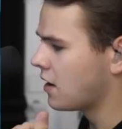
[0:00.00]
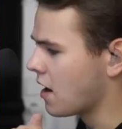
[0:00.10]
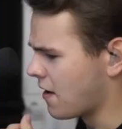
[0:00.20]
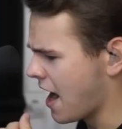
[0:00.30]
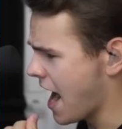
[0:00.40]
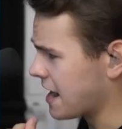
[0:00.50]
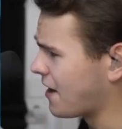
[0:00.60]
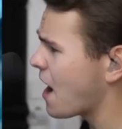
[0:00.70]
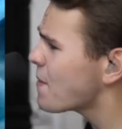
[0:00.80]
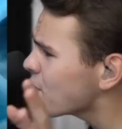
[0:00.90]
All right.
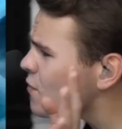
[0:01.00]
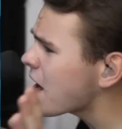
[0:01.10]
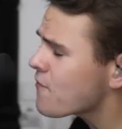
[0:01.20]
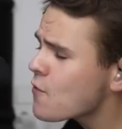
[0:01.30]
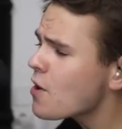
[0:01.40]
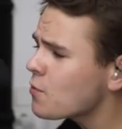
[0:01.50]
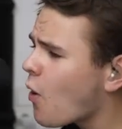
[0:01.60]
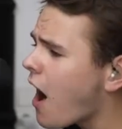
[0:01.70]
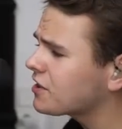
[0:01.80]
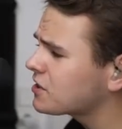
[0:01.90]
Now, by the way, if you want to
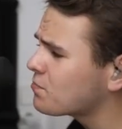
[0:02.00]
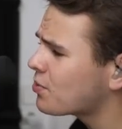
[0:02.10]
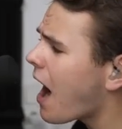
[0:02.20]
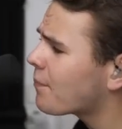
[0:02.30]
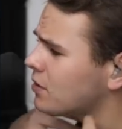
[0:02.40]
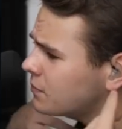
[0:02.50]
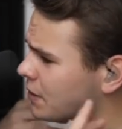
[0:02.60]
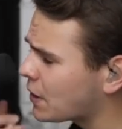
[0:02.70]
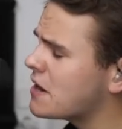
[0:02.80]
watch some proper, you know,